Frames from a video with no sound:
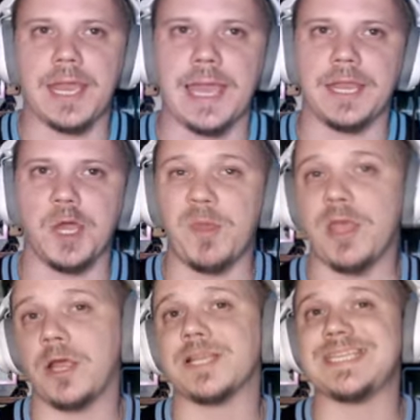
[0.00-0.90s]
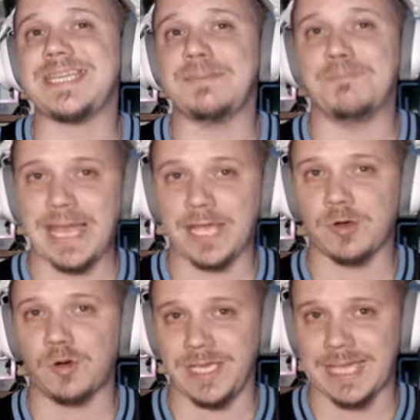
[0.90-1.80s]
And we are going to see
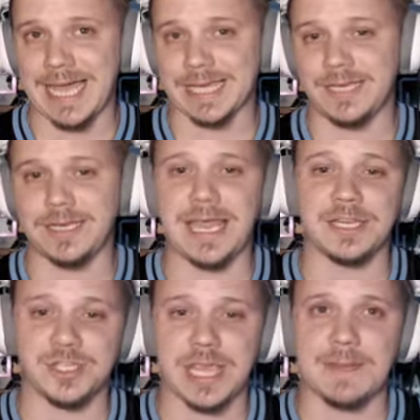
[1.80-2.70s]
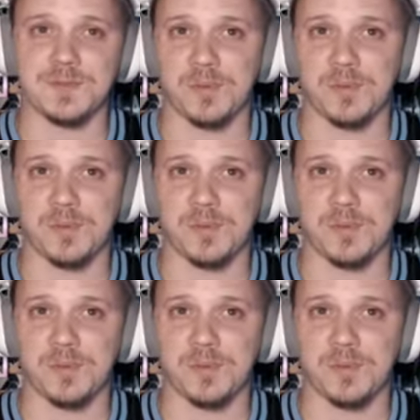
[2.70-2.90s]
Michael Yakin and James